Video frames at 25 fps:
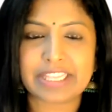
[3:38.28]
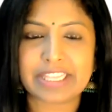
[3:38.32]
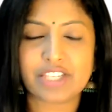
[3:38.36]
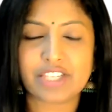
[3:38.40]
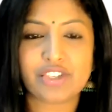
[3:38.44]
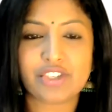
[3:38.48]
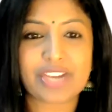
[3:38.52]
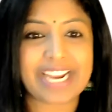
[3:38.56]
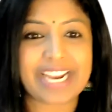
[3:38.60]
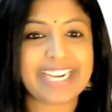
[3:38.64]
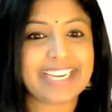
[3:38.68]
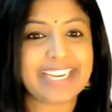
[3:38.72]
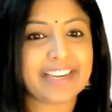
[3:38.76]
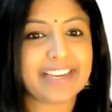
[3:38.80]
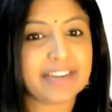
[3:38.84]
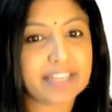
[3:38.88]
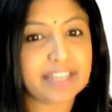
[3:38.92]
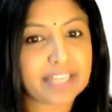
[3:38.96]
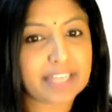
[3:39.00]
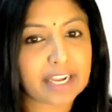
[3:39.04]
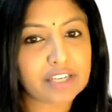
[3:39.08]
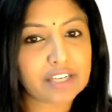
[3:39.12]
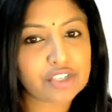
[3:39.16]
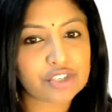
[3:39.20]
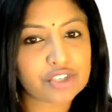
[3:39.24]
the child
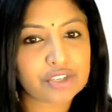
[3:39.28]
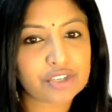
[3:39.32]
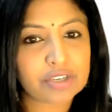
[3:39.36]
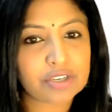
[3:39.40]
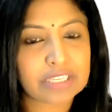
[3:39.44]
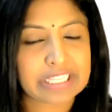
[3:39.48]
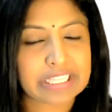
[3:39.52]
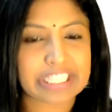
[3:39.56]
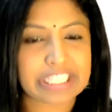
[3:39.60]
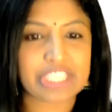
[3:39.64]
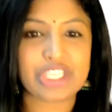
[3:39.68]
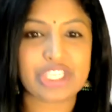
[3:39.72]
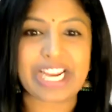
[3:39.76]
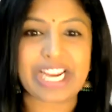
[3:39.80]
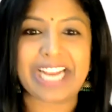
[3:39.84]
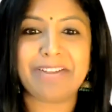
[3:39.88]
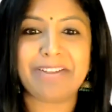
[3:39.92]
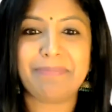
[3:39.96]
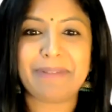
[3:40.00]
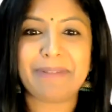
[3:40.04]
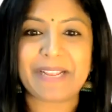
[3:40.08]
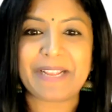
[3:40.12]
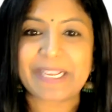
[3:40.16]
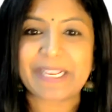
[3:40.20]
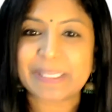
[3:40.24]
can touch, the
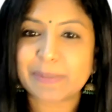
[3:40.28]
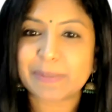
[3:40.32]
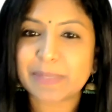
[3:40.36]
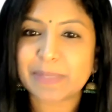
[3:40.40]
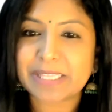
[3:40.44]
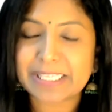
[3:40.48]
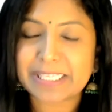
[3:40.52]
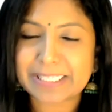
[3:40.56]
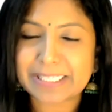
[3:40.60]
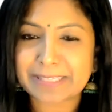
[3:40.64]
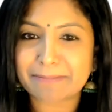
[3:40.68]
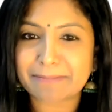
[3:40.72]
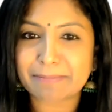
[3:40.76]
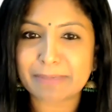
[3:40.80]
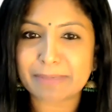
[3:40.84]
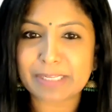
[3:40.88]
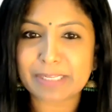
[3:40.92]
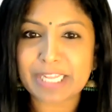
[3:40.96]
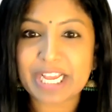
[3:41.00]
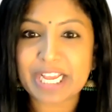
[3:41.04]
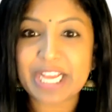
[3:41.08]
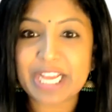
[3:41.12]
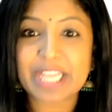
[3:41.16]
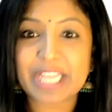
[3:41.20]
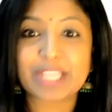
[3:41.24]
child plays with the
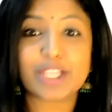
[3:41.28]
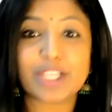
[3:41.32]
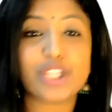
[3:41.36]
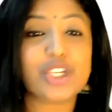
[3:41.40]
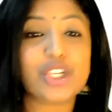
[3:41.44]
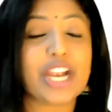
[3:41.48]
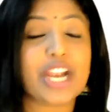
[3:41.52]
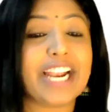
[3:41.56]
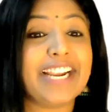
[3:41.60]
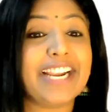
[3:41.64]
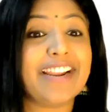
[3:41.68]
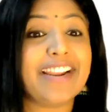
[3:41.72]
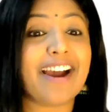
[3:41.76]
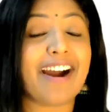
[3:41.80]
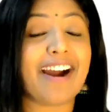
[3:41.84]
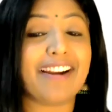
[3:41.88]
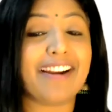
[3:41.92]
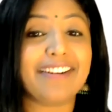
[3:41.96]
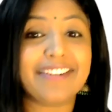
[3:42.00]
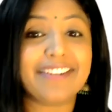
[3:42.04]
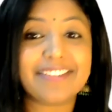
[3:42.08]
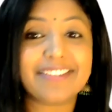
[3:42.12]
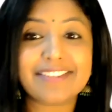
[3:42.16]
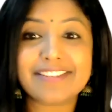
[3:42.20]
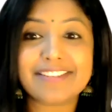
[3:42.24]
symbol, the child
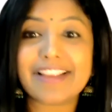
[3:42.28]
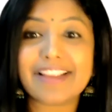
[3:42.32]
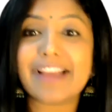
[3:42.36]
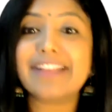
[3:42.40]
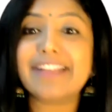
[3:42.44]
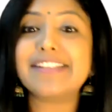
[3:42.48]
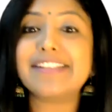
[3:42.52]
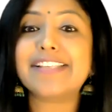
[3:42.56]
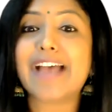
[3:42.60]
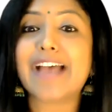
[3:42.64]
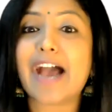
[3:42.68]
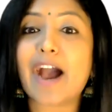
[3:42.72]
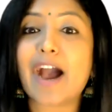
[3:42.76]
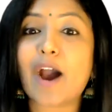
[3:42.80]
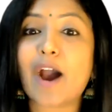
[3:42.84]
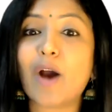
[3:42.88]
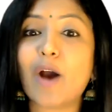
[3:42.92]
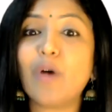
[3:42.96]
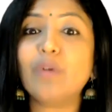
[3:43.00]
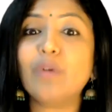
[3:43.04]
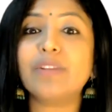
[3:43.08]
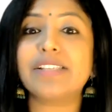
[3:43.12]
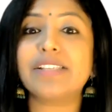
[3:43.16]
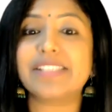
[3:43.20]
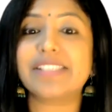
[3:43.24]
understands
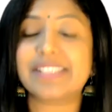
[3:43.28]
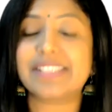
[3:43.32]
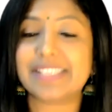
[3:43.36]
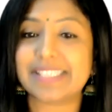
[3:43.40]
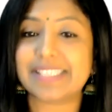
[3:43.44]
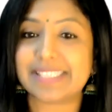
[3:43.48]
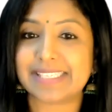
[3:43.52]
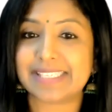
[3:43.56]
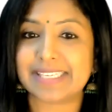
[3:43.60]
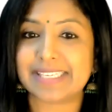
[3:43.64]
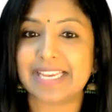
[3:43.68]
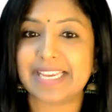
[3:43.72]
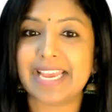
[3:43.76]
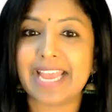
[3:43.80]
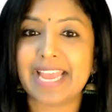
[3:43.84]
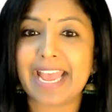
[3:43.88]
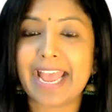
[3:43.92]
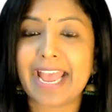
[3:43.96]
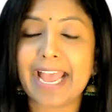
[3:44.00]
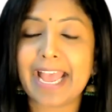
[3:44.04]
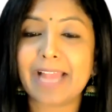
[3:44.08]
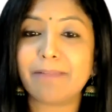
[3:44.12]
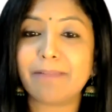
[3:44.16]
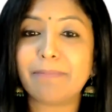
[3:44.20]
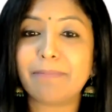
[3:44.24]
how this is
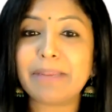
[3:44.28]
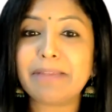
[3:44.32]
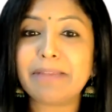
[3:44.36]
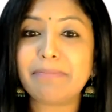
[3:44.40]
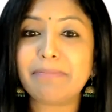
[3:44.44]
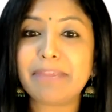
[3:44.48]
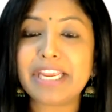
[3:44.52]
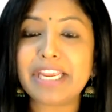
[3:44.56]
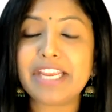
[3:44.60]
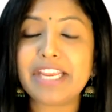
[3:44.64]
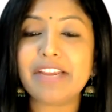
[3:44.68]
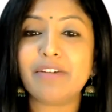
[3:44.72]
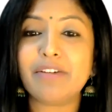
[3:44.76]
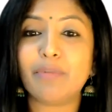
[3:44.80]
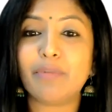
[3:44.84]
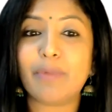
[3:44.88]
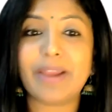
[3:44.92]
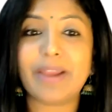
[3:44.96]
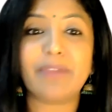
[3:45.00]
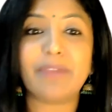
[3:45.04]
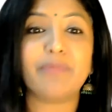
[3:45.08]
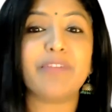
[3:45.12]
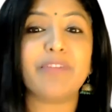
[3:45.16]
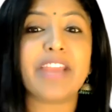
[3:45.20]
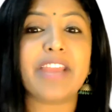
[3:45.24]
helping me
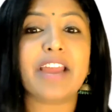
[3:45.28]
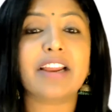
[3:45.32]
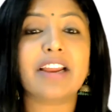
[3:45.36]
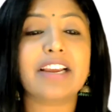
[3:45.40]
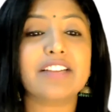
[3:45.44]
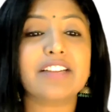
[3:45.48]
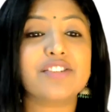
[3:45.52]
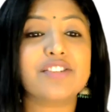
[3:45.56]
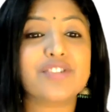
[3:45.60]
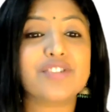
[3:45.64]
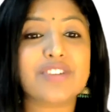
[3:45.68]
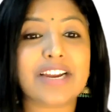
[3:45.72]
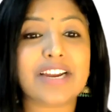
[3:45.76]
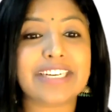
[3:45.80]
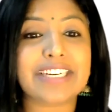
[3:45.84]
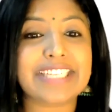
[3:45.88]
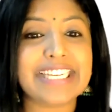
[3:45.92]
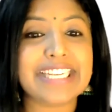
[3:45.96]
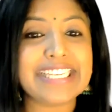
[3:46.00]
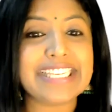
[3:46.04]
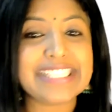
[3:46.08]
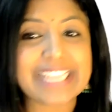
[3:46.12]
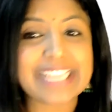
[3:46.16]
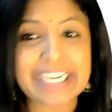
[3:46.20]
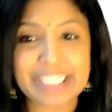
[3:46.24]
when we are
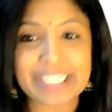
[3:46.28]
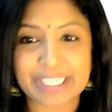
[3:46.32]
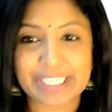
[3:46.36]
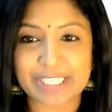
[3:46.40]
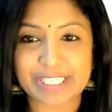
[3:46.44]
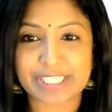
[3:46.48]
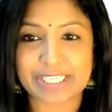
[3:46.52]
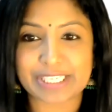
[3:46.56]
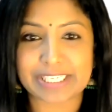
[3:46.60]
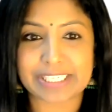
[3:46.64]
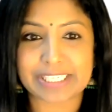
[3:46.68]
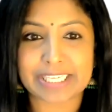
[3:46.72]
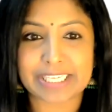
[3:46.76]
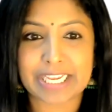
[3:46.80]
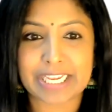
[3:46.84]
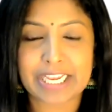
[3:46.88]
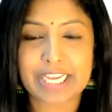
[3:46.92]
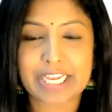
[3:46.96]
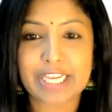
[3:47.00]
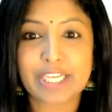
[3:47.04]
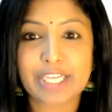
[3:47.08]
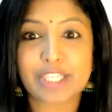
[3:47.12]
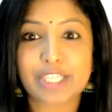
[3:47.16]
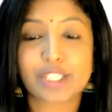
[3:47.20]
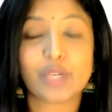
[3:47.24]
constructing sentences.
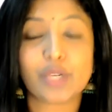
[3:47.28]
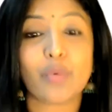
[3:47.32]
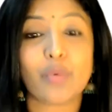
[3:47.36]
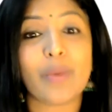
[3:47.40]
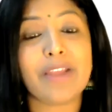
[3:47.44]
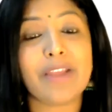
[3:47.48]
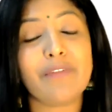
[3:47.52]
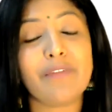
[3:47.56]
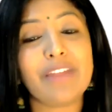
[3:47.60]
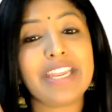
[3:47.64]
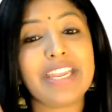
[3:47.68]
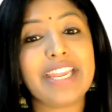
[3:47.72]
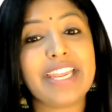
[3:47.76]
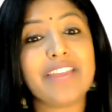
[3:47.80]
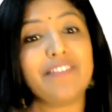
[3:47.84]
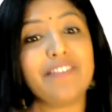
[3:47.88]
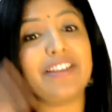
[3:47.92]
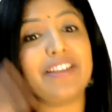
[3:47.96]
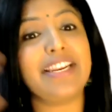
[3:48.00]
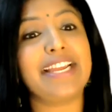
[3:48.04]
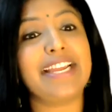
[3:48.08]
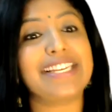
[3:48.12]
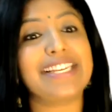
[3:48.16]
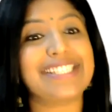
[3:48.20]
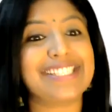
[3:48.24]
So when we give
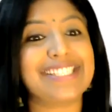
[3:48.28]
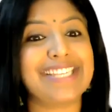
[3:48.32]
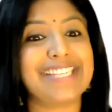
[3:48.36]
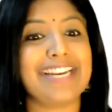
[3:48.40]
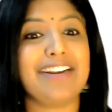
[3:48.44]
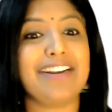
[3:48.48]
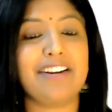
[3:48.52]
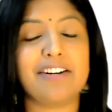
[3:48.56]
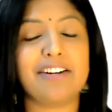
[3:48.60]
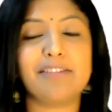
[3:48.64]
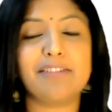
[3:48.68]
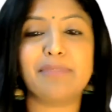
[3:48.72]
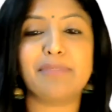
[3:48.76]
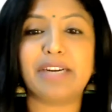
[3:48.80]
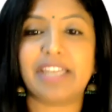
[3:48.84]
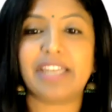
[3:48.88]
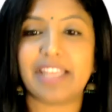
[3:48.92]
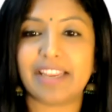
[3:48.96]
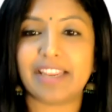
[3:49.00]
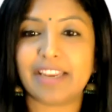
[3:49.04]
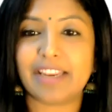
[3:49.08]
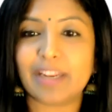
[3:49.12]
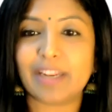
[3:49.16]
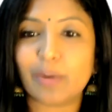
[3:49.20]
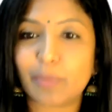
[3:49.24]
an extended
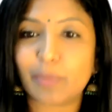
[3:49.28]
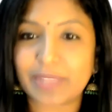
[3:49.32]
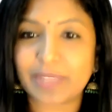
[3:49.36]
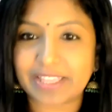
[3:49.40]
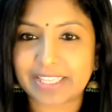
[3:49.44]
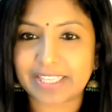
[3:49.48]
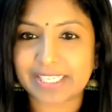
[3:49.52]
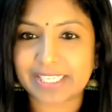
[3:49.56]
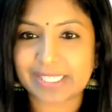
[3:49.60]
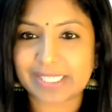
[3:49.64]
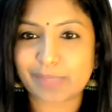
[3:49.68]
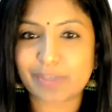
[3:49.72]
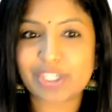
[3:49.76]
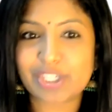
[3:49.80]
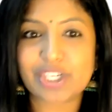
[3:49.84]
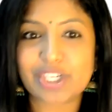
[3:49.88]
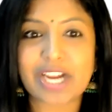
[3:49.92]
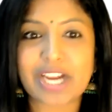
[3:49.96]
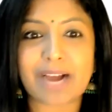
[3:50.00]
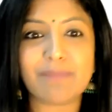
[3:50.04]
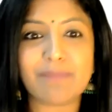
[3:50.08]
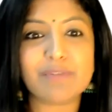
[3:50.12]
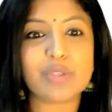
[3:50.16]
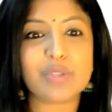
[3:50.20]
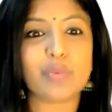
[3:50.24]
material with this, which
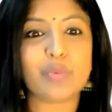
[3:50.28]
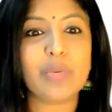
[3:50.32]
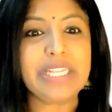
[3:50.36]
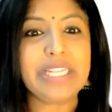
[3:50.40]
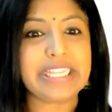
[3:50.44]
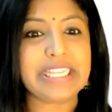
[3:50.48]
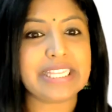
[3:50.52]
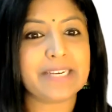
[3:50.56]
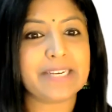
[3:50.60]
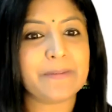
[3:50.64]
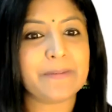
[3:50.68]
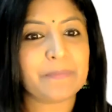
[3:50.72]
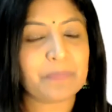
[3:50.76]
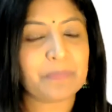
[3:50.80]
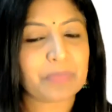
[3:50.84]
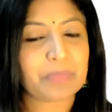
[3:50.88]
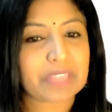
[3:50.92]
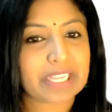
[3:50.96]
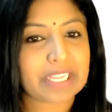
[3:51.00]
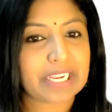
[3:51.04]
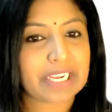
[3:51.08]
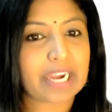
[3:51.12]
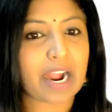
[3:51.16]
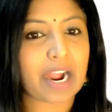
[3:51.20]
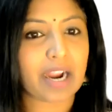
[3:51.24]
comes with
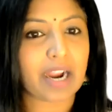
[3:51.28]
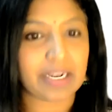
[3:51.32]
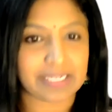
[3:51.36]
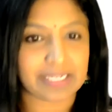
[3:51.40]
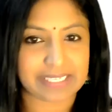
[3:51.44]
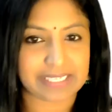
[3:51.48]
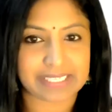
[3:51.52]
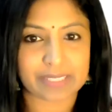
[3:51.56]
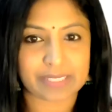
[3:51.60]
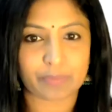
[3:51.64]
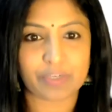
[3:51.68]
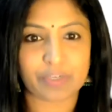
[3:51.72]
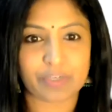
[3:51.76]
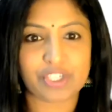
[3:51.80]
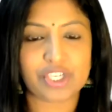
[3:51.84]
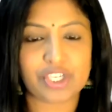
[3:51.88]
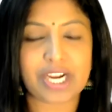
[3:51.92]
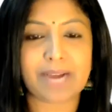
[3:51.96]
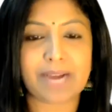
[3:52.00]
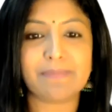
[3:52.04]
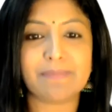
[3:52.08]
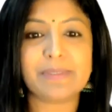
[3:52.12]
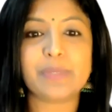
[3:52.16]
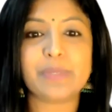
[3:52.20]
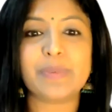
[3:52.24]
cards, which
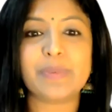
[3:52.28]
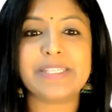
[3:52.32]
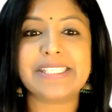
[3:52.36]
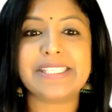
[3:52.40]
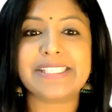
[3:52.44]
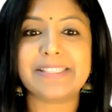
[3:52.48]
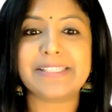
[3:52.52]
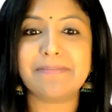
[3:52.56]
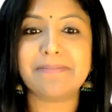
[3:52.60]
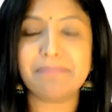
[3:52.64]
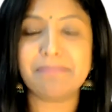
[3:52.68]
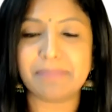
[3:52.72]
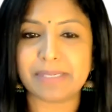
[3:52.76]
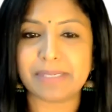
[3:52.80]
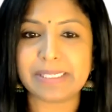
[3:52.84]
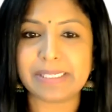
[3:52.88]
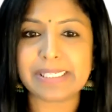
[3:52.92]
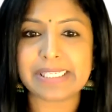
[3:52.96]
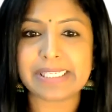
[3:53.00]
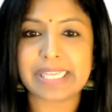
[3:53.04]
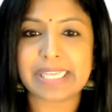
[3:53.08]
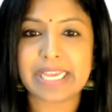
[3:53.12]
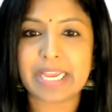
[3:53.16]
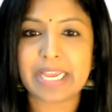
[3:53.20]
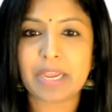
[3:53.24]
comes with
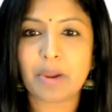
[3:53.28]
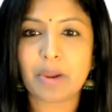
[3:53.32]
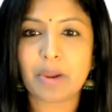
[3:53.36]
symbols,